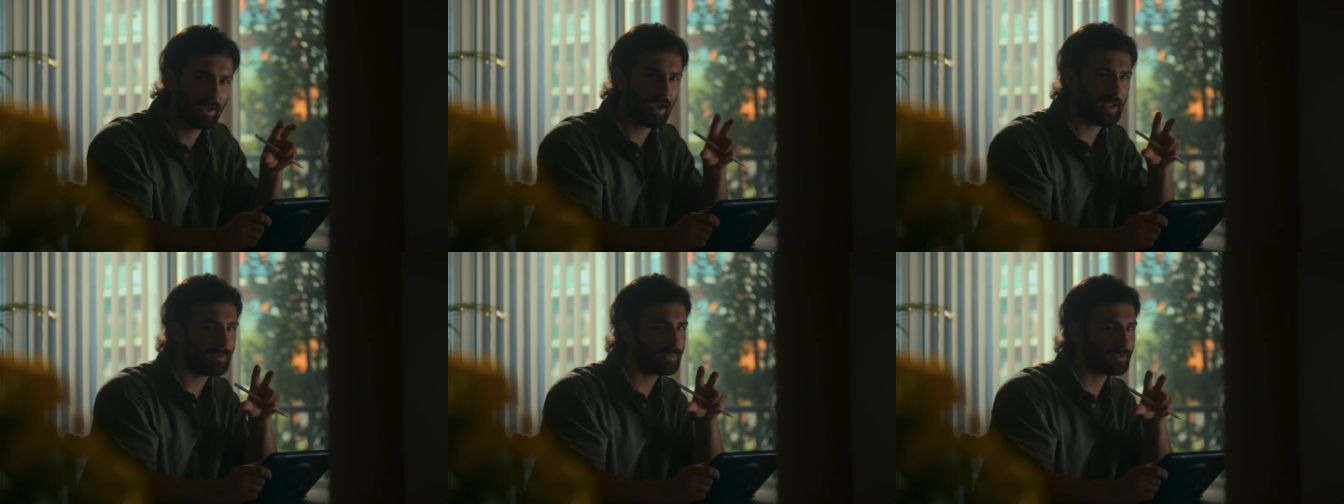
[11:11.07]

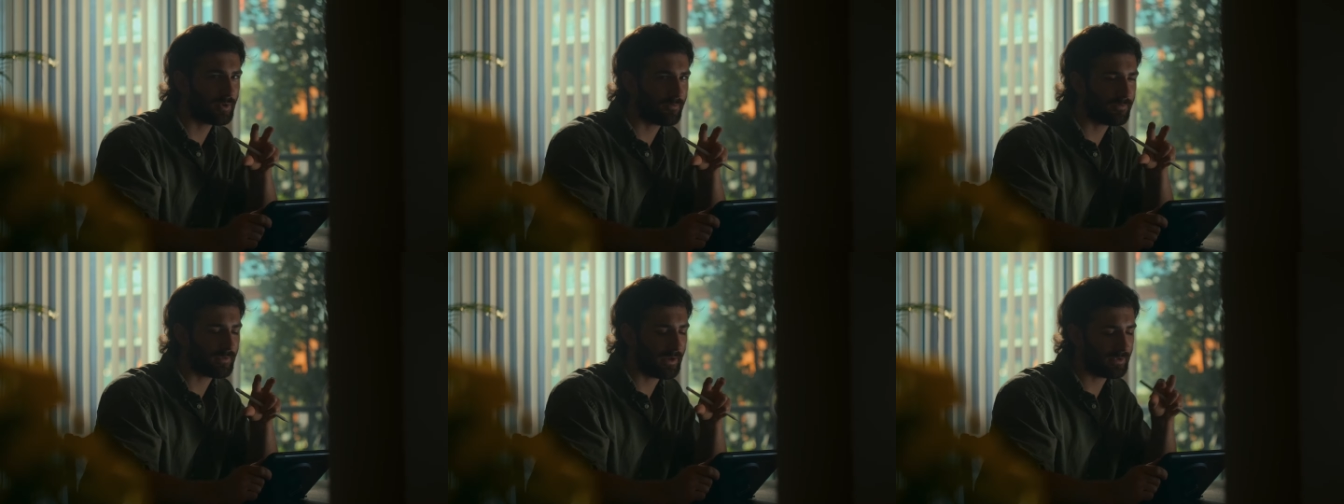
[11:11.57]
and
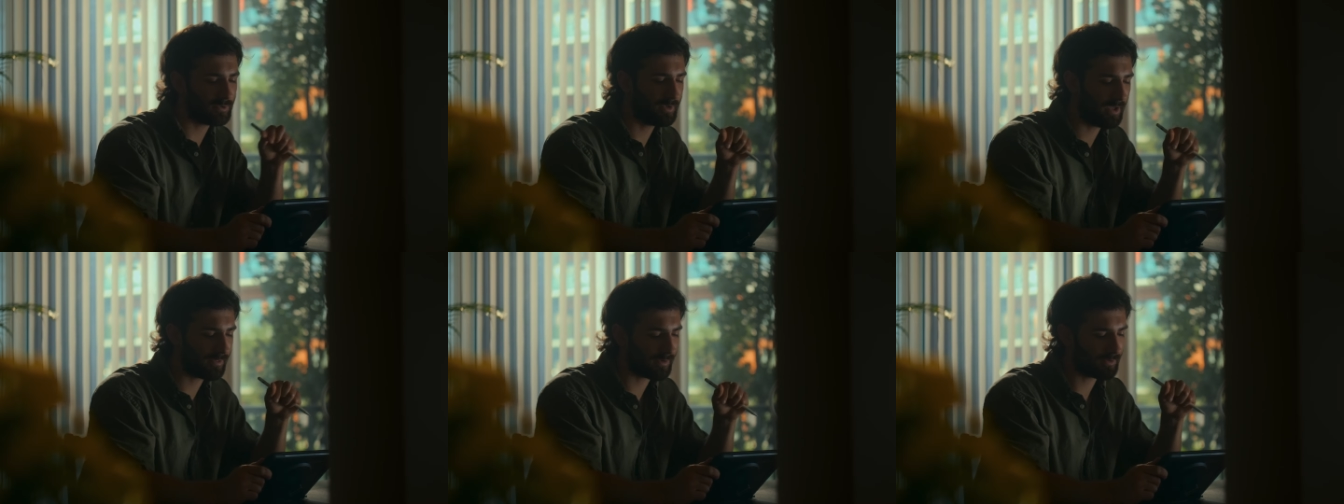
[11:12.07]
soft light
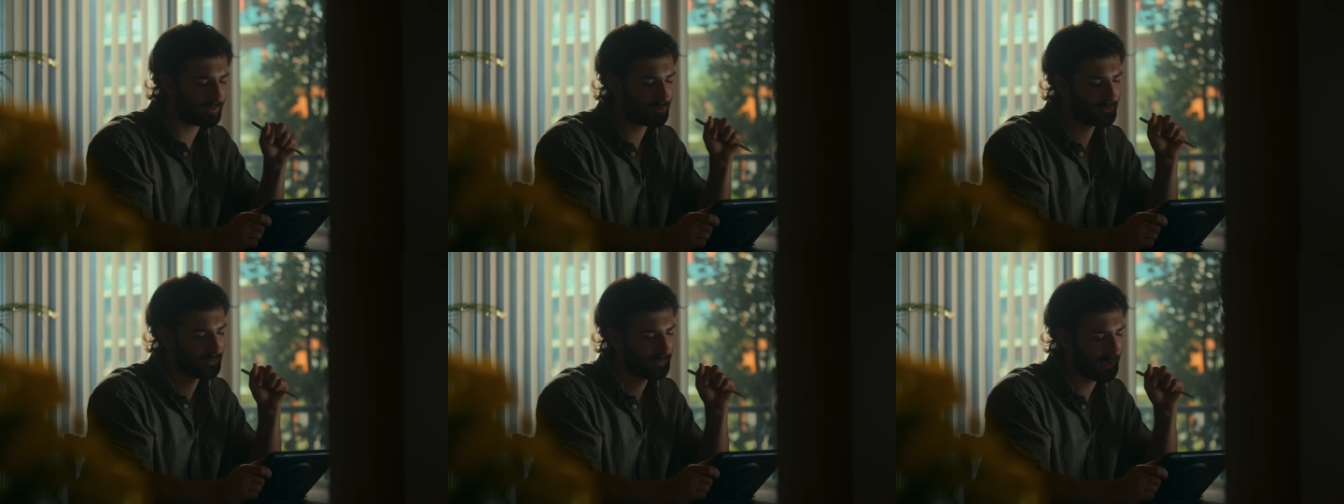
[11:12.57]
together
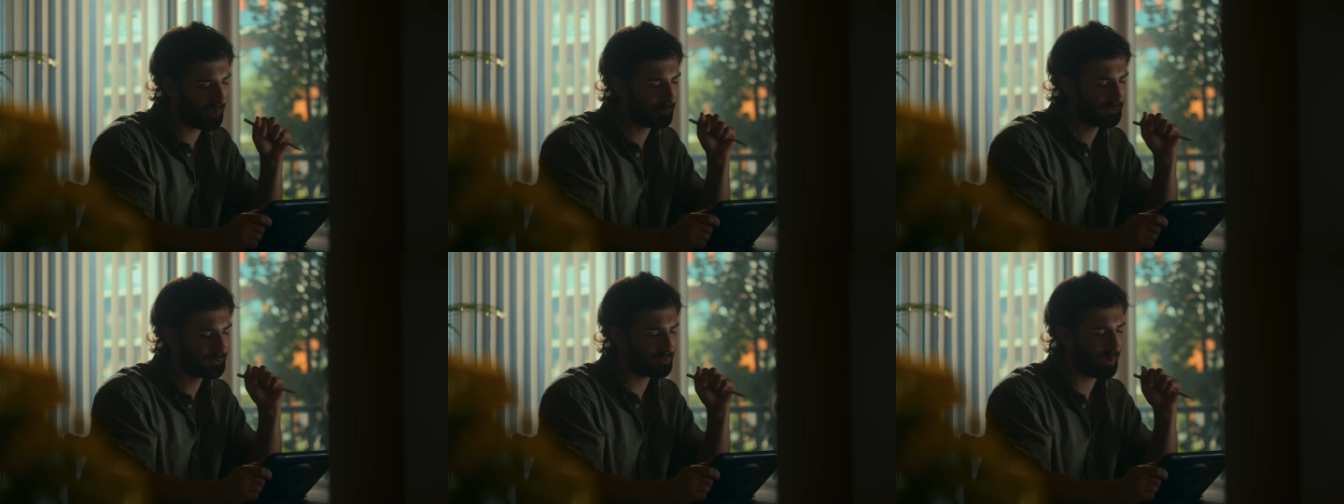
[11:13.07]
to be
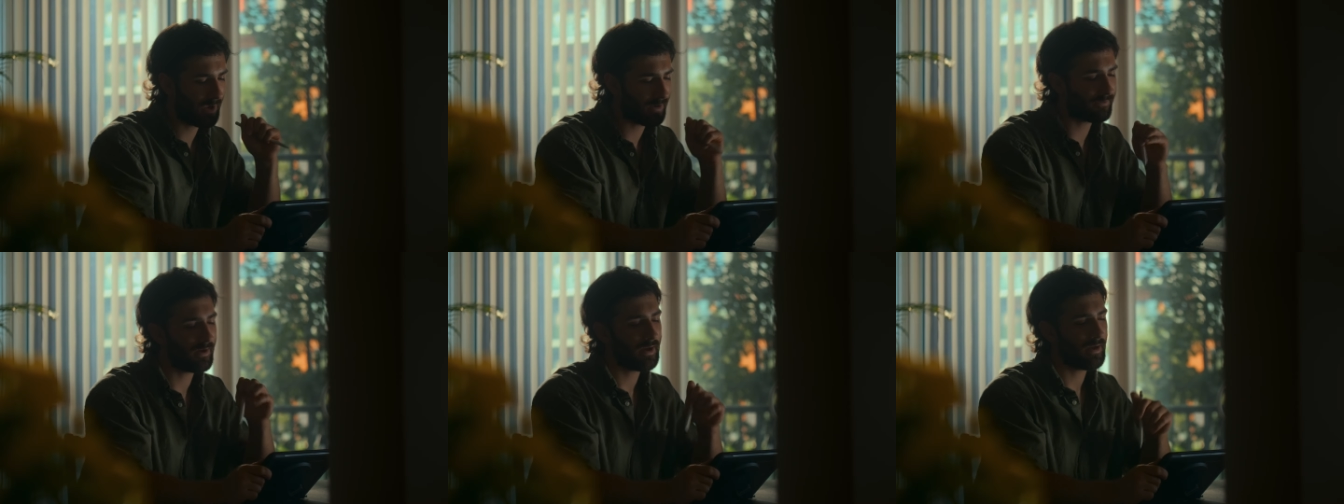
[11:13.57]
able to
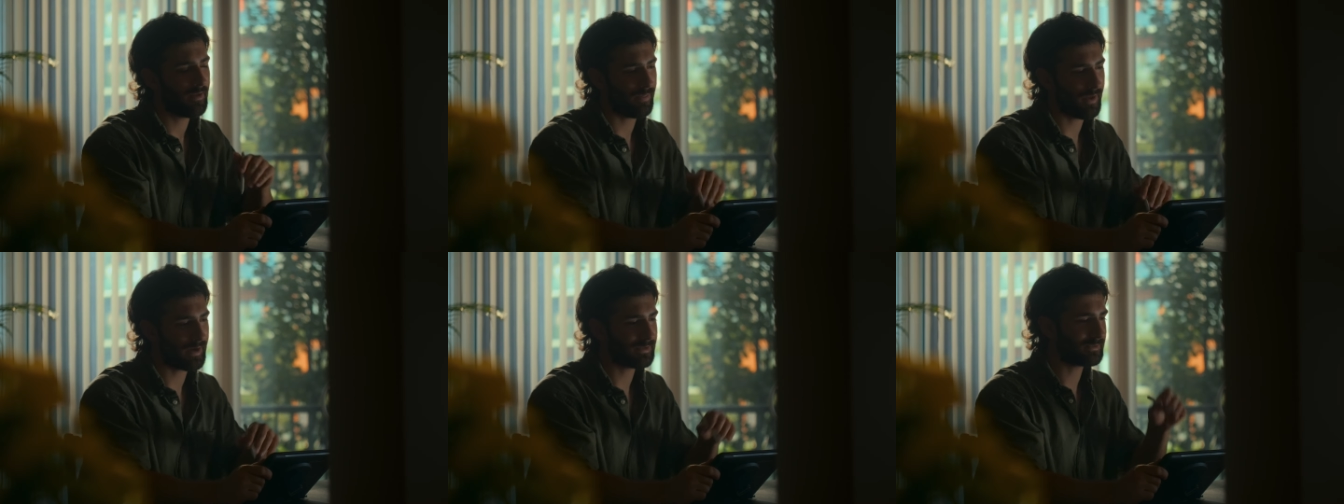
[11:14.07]
have
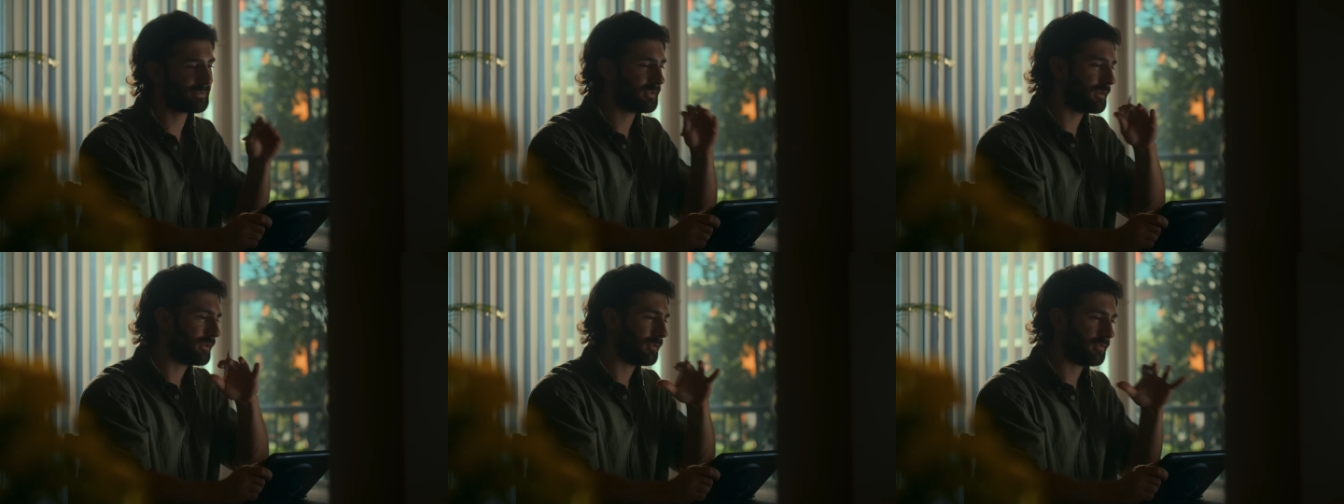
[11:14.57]
nice
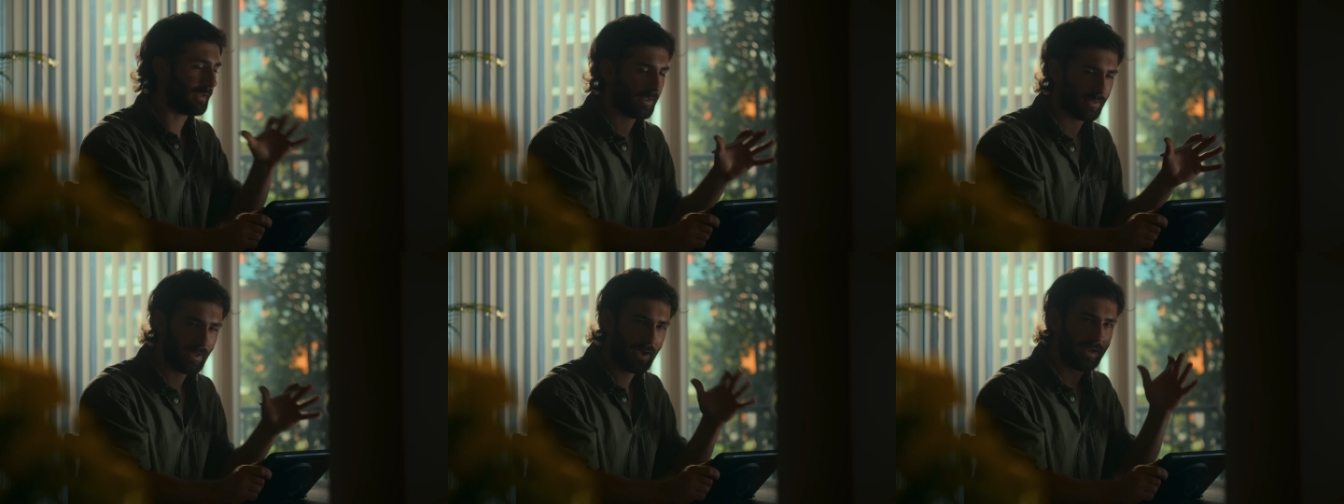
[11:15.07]
like a
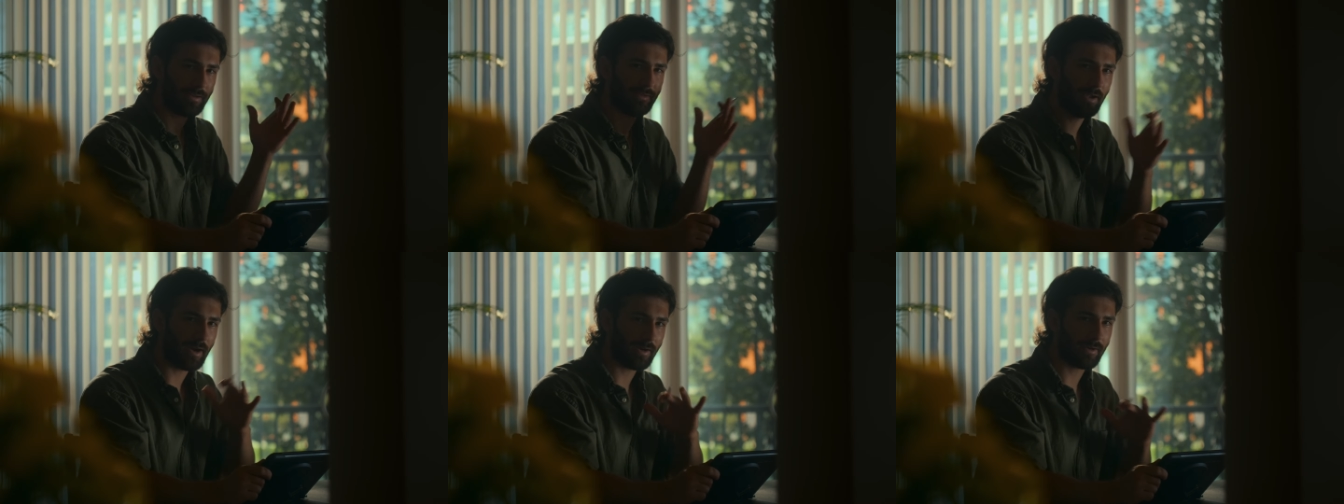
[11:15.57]
light,
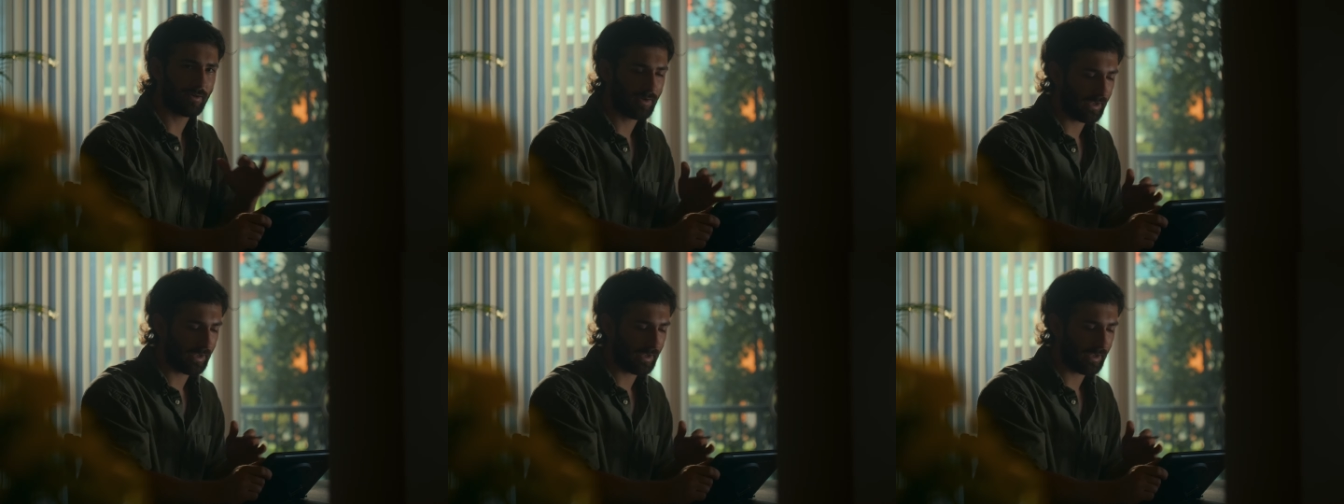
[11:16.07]
dark,